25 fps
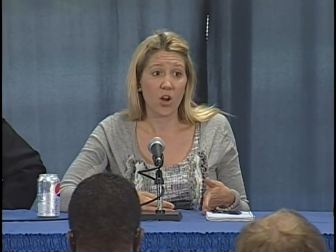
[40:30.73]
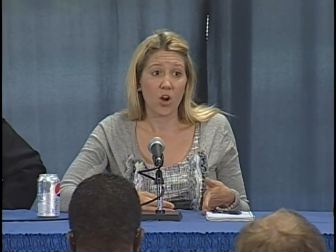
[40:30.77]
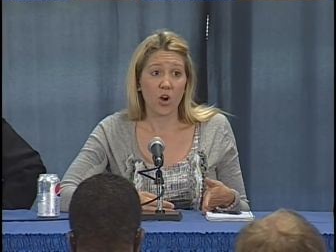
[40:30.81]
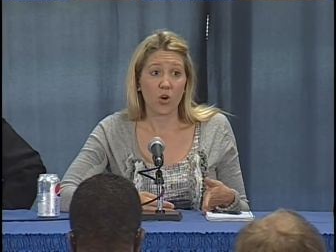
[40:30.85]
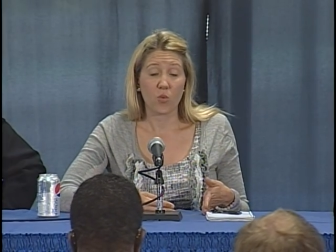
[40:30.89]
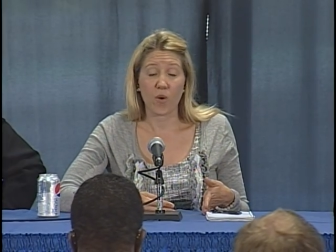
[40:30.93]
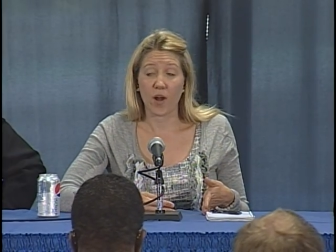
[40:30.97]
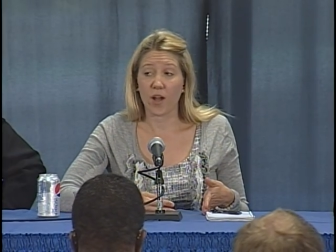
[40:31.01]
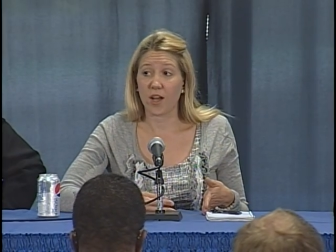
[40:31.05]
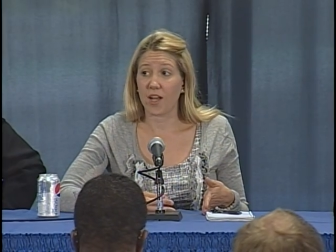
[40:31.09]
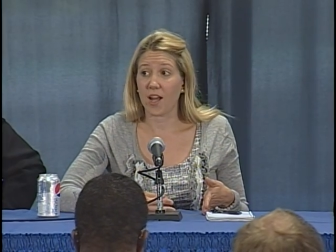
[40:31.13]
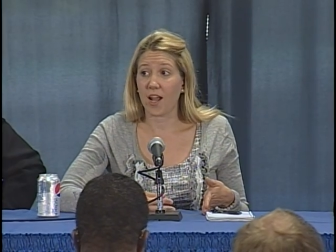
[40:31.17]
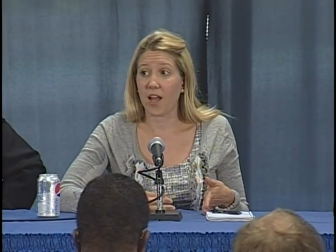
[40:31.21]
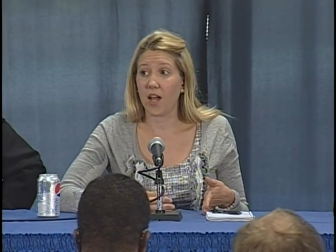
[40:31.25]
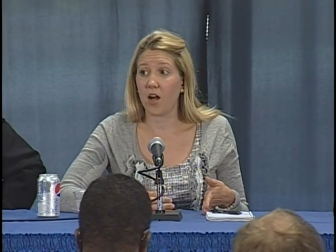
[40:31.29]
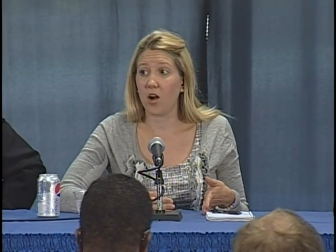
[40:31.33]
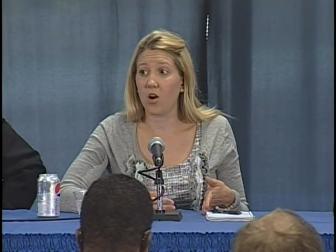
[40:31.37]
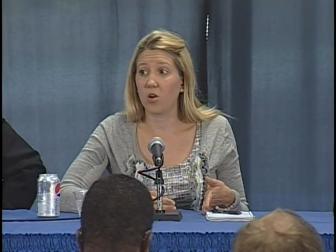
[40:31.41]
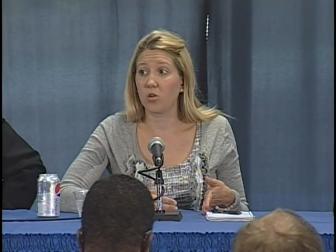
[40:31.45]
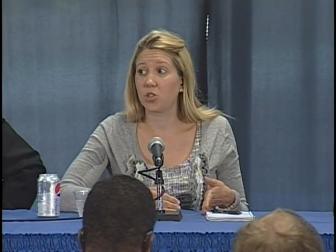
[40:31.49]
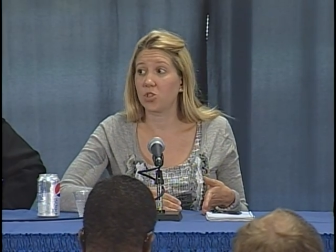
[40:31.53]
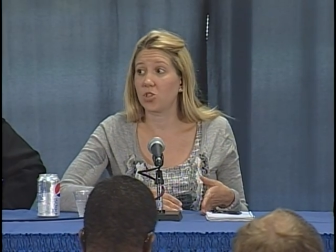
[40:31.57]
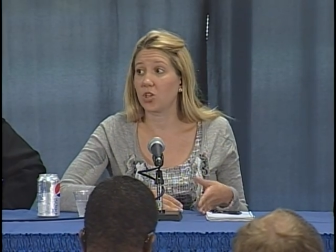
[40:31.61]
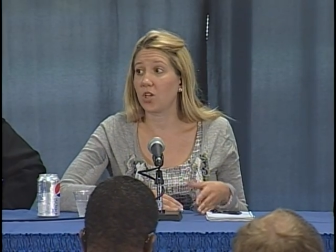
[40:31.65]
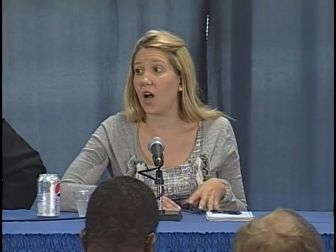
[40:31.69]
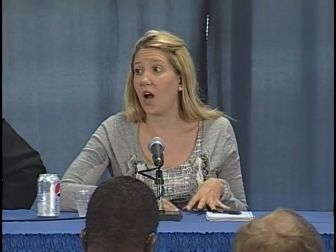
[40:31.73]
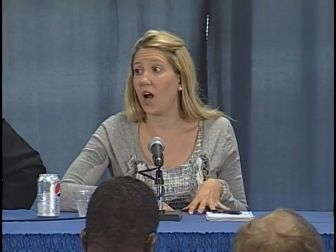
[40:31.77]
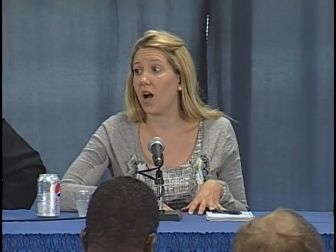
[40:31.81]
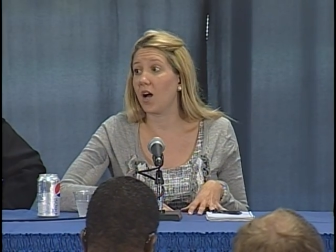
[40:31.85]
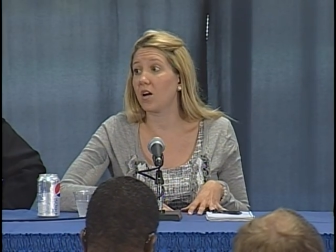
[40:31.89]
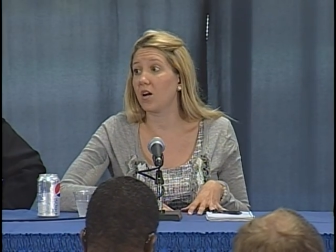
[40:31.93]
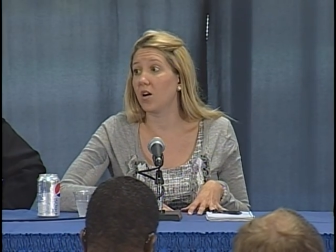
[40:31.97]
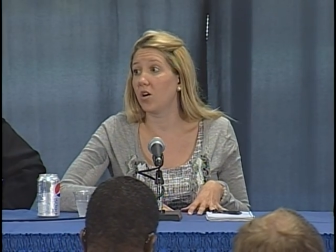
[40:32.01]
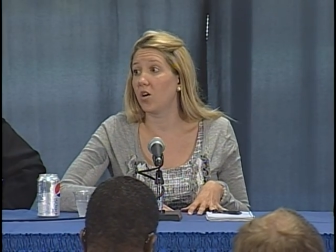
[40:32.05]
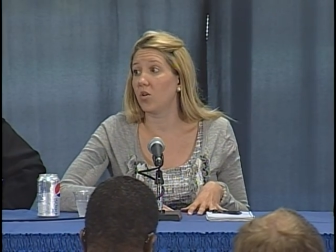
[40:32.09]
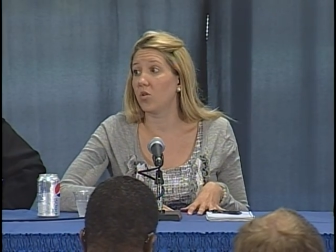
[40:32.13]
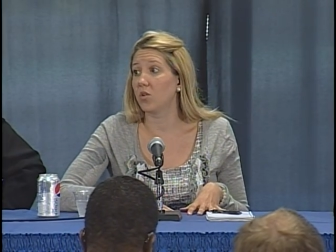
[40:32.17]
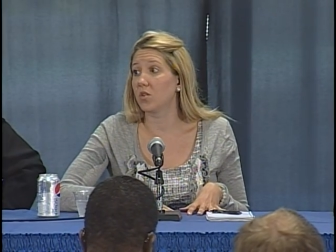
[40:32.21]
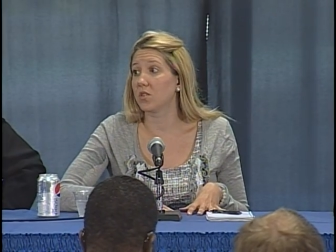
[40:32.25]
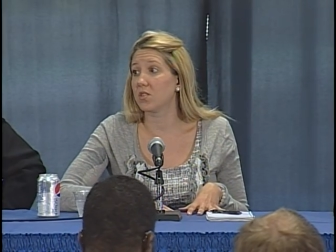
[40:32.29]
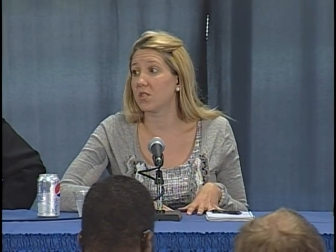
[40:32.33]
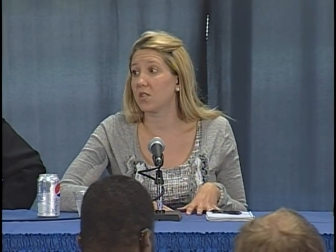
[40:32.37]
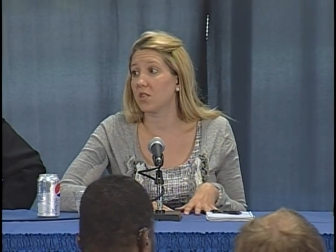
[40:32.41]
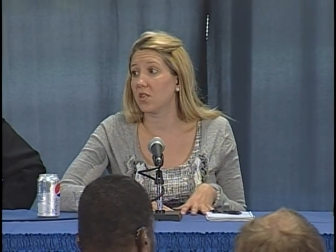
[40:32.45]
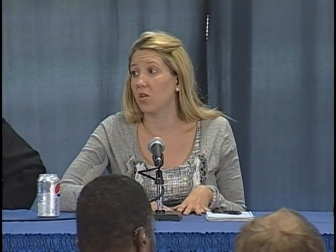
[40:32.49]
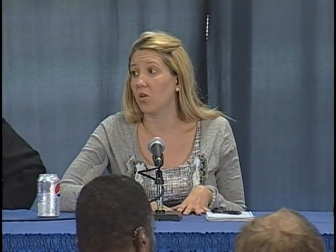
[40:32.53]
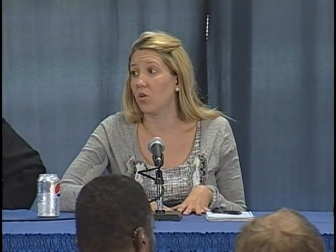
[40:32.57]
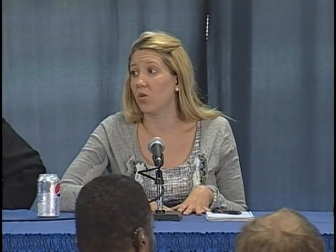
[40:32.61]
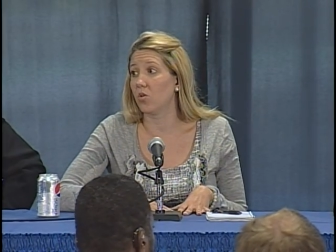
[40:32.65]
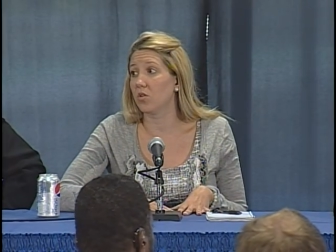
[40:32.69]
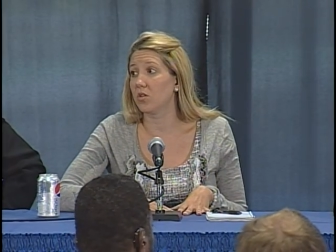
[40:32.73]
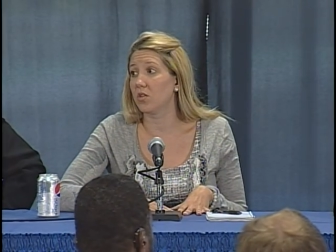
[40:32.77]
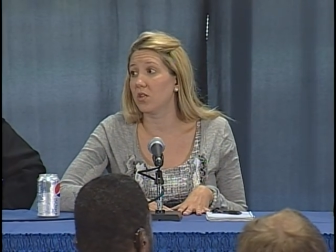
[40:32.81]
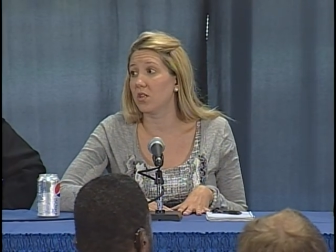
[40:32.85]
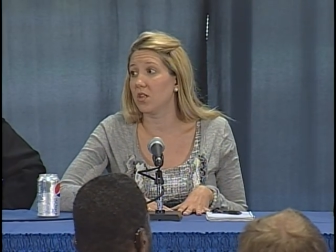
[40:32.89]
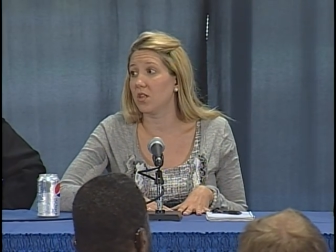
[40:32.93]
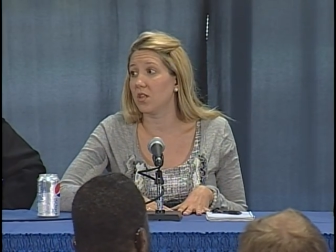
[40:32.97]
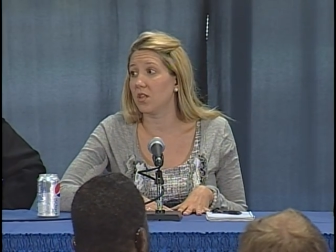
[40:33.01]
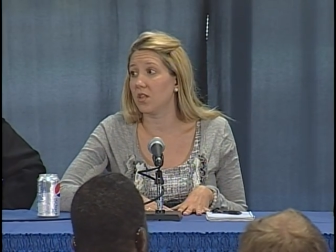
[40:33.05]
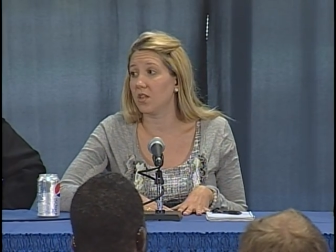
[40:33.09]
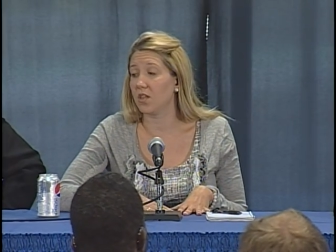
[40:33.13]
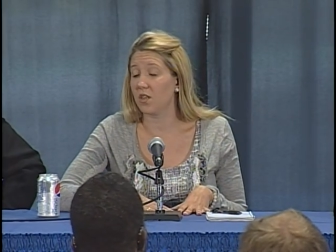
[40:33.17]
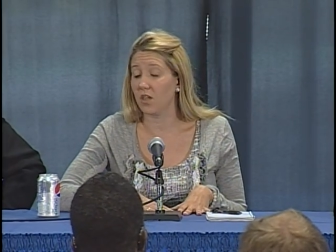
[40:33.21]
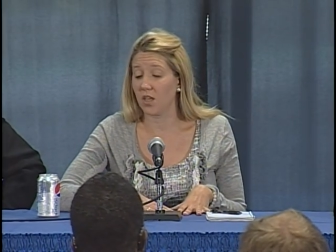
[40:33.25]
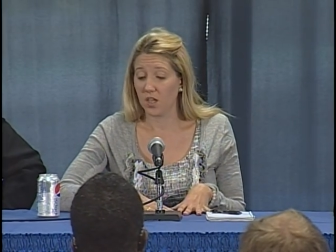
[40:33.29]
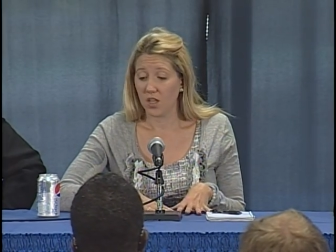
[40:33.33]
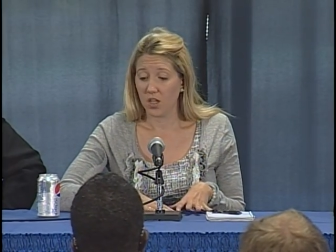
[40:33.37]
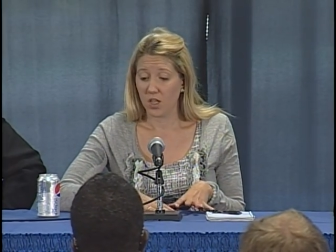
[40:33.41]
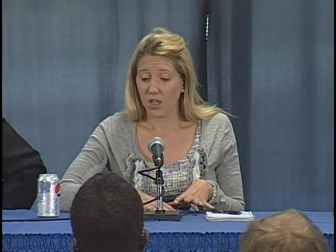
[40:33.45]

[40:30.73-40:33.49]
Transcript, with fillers: Right now, Chicago is the only